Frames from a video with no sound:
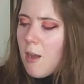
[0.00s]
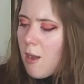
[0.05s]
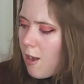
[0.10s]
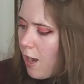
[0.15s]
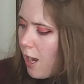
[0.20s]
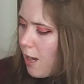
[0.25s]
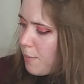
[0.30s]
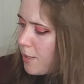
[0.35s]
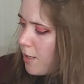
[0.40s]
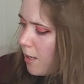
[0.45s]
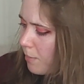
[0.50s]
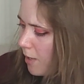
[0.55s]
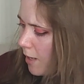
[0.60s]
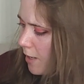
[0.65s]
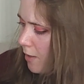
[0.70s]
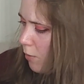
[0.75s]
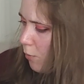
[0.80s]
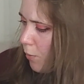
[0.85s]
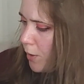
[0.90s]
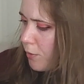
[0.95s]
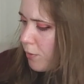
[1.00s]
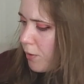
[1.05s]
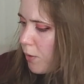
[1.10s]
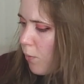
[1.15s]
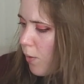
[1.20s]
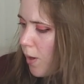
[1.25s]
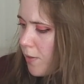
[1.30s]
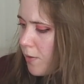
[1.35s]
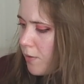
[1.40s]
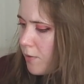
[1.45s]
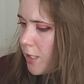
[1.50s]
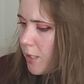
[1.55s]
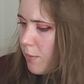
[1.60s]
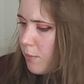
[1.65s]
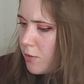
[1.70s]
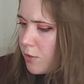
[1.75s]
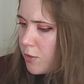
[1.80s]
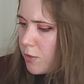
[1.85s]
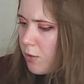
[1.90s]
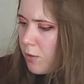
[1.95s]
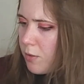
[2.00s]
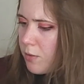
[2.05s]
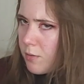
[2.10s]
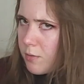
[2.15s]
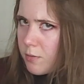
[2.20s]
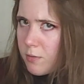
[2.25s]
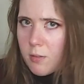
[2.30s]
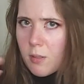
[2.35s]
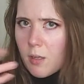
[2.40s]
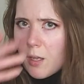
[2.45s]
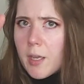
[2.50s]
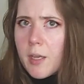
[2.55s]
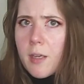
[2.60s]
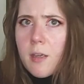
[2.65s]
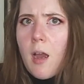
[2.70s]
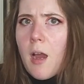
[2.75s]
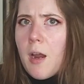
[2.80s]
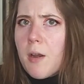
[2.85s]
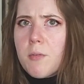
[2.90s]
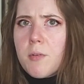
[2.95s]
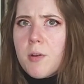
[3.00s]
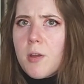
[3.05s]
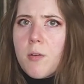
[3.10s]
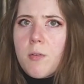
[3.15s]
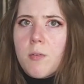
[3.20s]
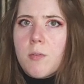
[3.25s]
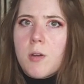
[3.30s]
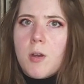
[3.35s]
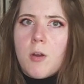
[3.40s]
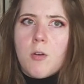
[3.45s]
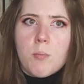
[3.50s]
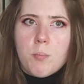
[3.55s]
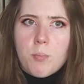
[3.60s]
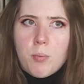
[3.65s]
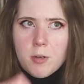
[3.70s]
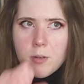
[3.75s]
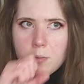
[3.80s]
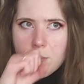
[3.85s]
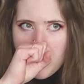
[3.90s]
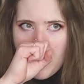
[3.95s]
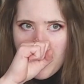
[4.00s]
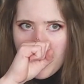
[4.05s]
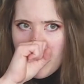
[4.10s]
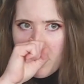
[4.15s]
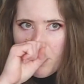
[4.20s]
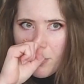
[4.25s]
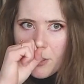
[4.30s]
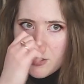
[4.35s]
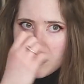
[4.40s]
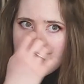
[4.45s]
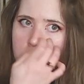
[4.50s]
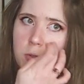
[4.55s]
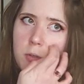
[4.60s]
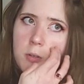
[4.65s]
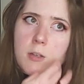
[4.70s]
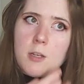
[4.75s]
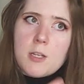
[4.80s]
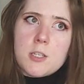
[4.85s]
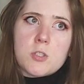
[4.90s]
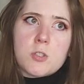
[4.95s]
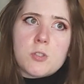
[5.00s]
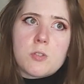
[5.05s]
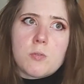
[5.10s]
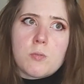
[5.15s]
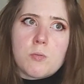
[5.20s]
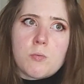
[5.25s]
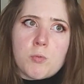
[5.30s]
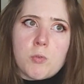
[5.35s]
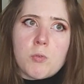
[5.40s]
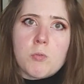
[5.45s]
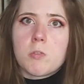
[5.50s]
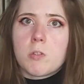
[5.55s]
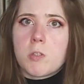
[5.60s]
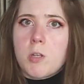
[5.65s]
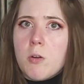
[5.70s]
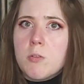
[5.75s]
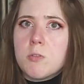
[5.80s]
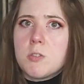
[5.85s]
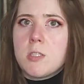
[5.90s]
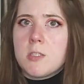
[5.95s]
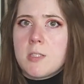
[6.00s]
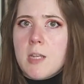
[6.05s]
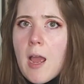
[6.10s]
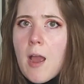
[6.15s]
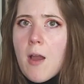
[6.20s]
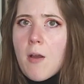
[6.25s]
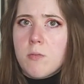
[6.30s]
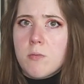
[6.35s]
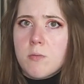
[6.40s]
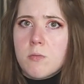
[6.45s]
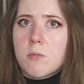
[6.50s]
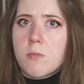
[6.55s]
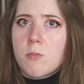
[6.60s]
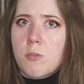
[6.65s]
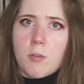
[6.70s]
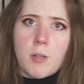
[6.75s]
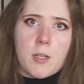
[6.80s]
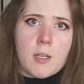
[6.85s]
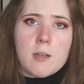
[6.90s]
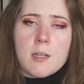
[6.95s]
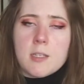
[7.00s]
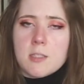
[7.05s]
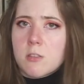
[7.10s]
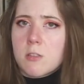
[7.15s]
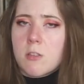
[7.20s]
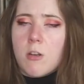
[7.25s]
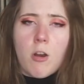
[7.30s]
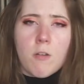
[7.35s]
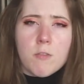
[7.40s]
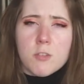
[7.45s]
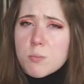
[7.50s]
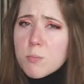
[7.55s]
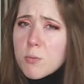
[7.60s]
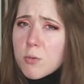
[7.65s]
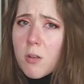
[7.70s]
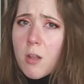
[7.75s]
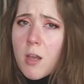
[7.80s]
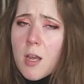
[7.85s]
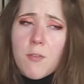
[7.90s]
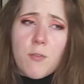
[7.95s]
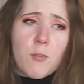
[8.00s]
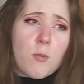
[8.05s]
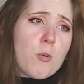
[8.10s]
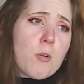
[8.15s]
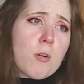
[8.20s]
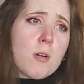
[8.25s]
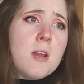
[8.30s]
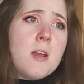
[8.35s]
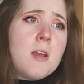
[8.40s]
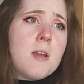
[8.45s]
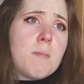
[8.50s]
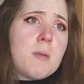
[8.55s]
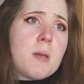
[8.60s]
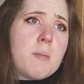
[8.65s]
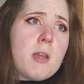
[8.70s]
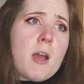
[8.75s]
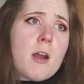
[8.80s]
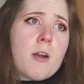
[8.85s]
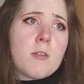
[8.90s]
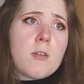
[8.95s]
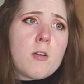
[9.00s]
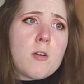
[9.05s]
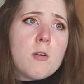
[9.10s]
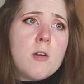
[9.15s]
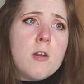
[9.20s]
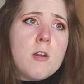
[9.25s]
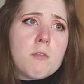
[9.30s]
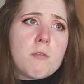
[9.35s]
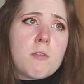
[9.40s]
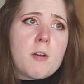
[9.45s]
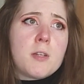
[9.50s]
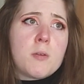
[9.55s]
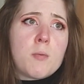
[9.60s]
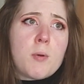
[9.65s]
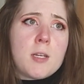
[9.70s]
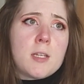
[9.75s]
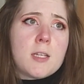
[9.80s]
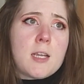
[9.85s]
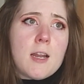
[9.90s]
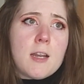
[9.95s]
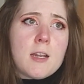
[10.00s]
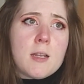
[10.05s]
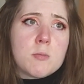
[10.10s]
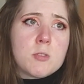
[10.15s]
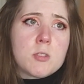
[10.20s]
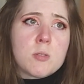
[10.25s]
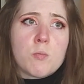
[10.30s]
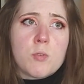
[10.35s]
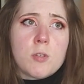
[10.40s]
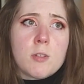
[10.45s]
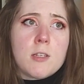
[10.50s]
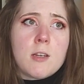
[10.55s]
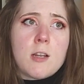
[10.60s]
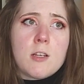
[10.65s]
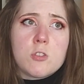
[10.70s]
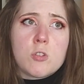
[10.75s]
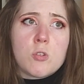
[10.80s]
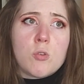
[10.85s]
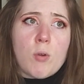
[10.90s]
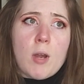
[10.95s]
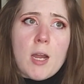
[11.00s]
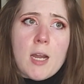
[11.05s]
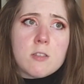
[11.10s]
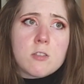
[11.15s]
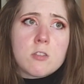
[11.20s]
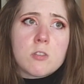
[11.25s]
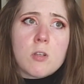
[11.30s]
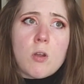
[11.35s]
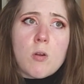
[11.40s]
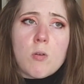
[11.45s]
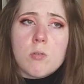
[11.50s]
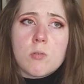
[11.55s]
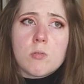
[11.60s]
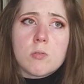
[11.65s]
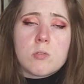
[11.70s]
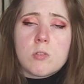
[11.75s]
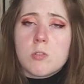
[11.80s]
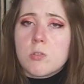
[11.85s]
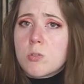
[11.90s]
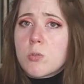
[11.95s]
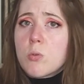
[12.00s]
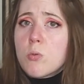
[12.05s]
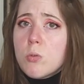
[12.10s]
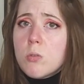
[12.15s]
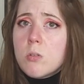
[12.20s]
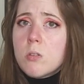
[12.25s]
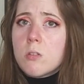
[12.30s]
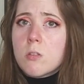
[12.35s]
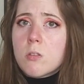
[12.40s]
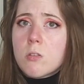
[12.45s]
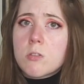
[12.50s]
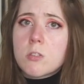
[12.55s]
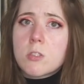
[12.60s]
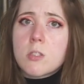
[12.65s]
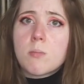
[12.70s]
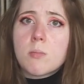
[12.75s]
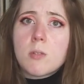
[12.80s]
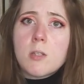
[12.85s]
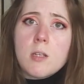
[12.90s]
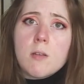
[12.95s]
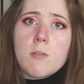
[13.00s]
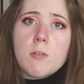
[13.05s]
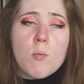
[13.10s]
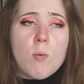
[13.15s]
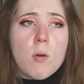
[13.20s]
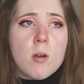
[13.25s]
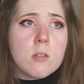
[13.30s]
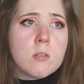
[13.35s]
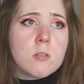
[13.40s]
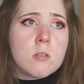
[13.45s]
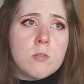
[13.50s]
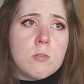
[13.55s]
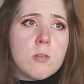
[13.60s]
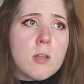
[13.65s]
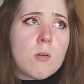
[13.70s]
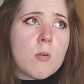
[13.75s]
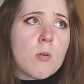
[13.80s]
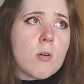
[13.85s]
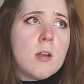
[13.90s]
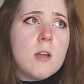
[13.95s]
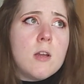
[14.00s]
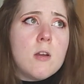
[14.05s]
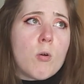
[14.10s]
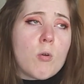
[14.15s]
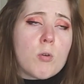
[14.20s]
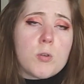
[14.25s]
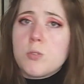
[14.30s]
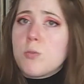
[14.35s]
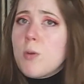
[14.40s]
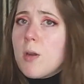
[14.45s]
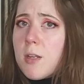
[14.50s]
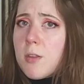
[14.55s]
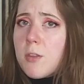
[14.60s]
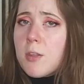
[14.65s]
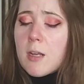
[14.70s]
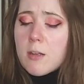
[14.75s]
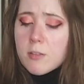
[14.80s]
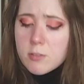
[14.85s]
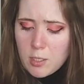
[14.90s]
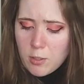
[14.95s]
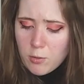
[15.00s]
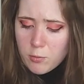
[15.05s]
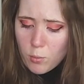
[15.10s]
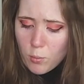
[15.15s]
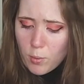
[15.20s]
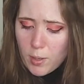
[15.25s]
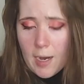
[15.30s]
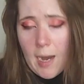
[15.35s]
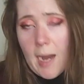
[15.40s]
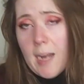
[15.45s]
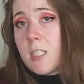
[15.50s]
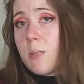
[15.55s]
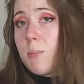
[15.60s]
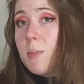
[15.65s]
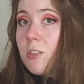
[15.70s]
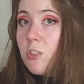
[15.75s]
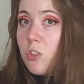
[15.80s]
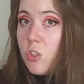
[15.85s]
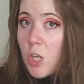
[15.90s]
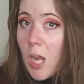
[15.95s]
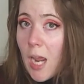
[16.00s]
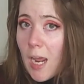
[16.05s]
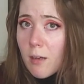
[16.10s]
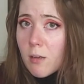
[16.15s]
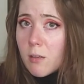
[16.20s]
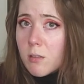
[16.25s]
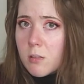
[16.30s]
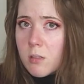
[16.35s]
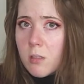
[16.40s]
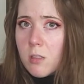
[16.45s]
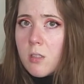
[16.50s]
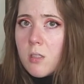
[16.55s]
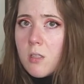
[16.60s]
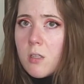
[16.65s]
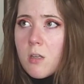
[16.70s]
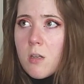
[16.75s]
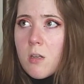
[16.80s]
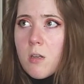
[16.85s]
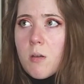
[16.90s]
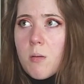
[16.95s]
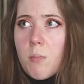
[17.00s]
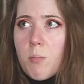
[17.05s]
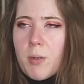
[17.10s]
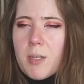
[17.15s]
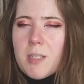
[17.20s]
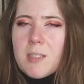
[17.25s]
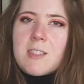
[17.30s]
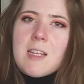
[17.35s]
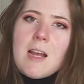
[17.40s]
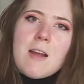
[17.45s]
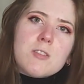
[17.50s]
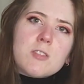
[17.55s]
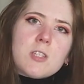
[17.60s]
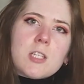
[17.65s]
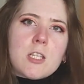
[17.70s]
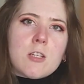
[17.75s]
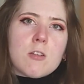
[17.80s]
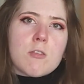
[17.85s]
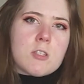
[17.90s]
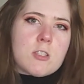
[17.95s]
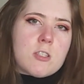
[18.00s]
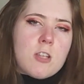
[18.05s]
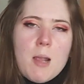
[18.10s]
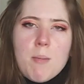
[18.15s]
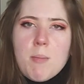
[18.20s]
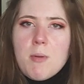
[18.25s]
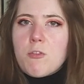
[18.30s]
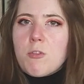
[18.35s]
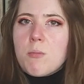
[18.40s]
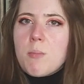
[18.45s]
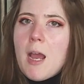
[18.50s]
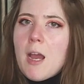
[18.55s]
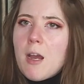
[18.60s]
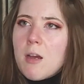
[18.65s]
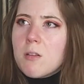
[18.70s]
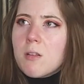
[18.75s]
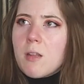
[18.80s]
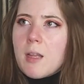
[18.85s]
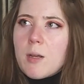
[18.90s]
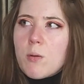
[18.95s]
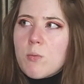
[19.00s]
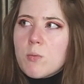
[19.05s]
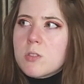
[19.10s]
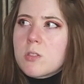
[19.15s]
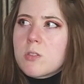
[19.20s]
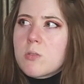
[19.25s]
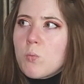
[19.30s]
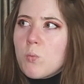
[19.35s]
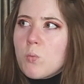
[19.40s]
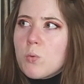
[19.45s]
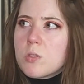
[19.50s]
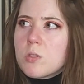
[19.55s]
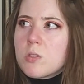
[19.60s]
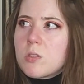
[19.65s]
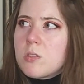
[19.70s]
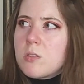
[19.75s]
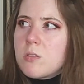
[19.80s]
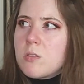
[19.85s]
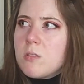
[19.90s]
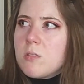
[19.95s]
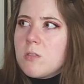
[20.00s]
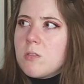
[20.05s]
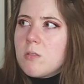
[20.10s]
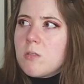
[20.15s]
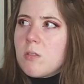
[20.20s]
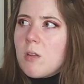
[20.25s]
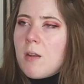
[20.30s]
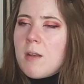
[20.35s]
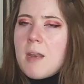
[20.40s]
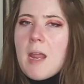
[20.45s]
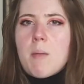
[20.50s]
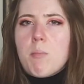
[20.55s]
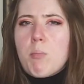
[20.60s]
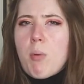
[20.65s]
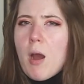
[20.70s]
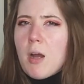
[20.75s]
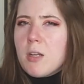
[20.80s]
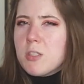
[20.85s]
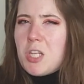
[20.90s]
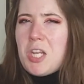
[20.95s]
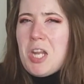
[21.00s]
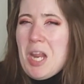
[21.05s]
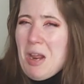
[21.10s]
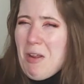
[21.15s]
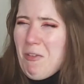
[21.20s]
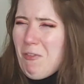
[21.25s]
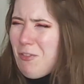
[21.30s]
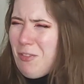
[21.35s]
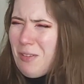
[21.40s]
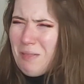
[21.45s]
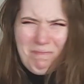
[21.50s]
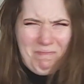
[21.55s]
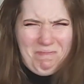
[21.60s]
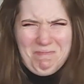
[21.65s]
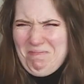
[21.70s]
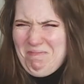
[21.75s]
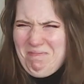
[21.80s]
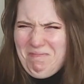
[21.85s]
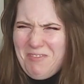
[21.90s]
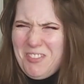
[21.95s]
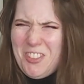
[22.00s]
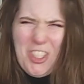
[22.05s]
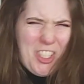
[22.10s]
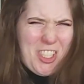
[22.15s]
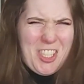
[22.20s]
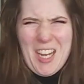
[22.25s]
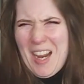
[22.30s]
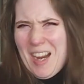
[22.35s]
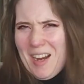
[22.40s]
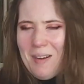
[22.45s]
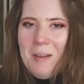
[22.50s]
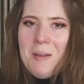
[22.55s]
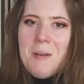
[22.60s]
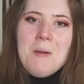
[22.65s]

I mean, I'm kind of wondering why the demons couldn't, like, I don't know, go put him on a bus to a nice rural cozy town for, like, a nice little Harvest Moon life, or maybe, I don't know, find a way to get him some really nice grants to go to school or something if you wanted to do that, or do anything else. I don't know why it had to be jail. But it sounds like your assignment from hell, like, was a net positive. Just saying.